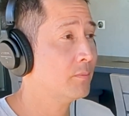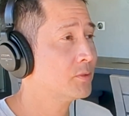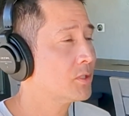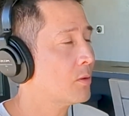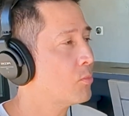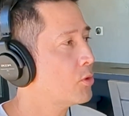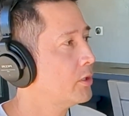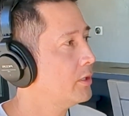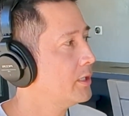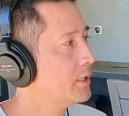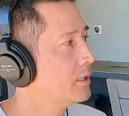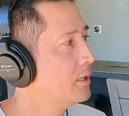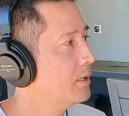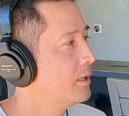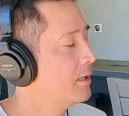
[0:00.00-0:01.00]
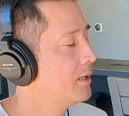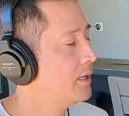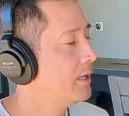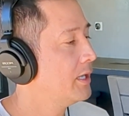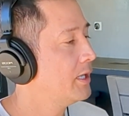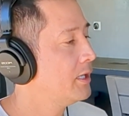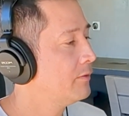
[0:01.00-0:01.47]
So I'm wondering
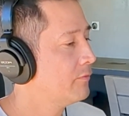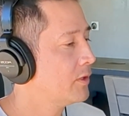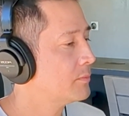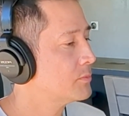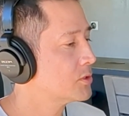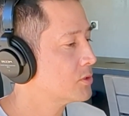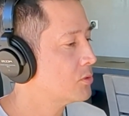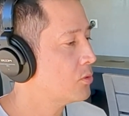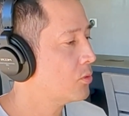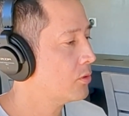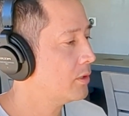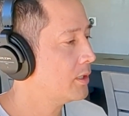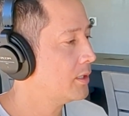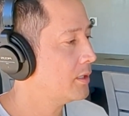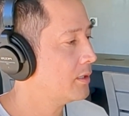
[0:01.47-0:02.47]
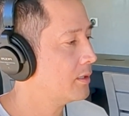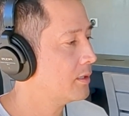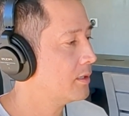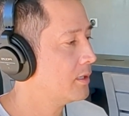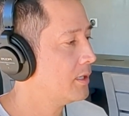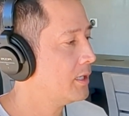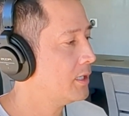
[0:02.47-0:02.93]
if I'm snoring
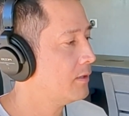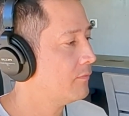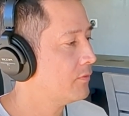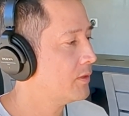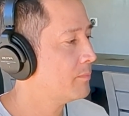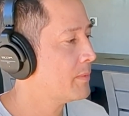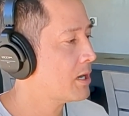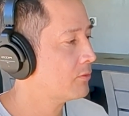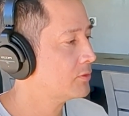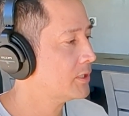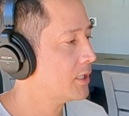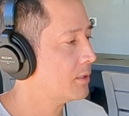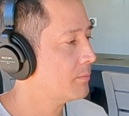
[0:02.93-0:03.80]
and if the mouth tape